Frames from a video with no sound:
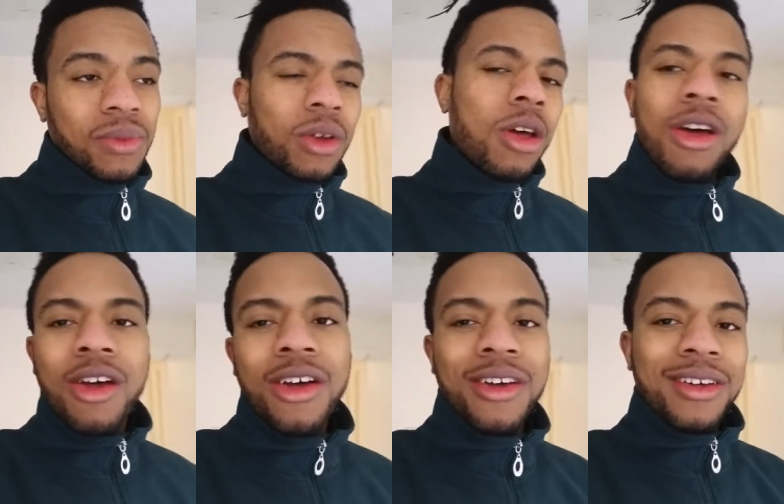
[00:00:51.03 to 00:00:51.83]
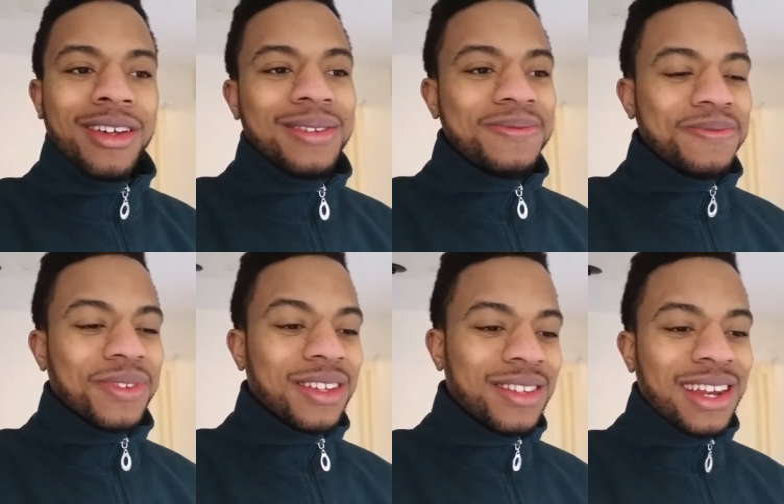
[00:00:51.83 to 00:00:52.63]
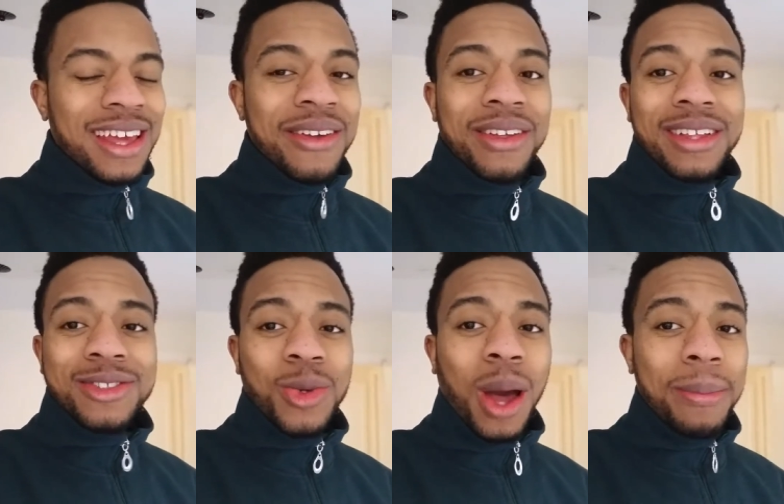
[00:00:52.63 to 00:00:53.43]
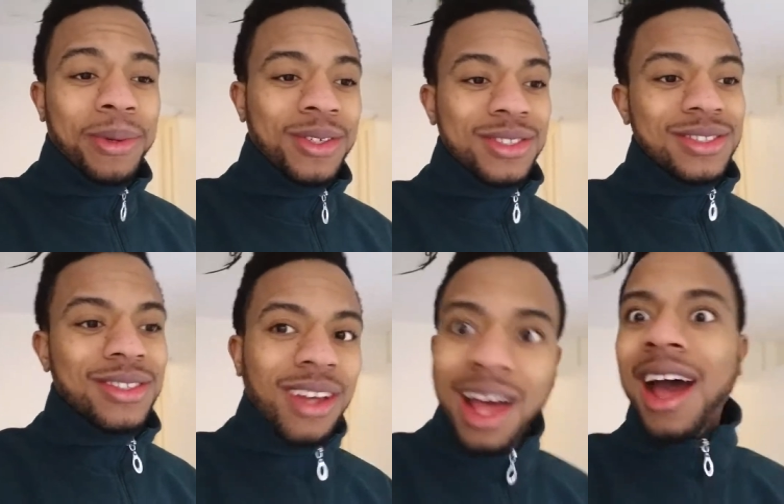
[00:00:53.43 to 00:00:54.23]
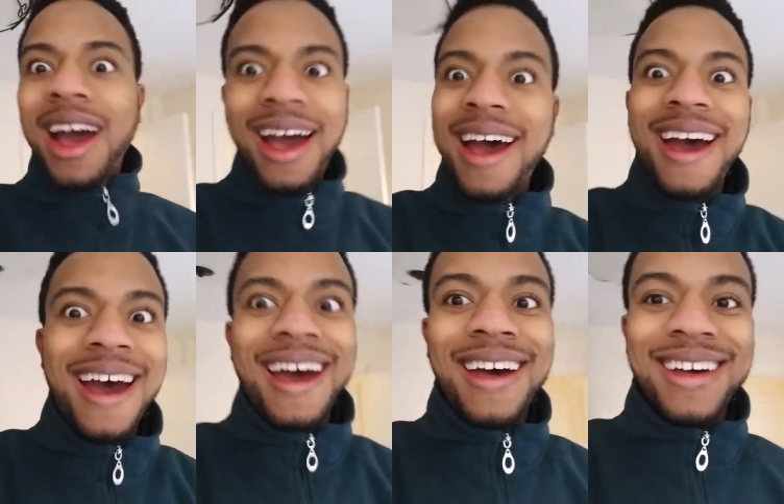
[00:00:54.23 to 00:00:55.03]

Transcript: Today, 2 apples. Ah!